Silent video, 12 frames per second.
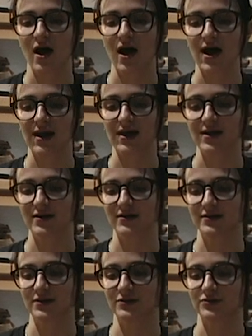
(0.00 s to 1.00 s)
I
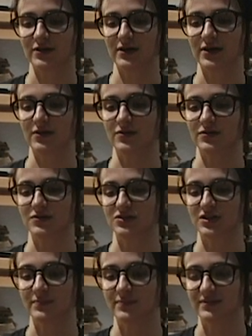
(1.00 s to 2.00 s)
like drinking on the
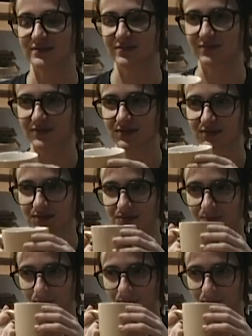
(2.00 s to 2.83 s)
chip because it feels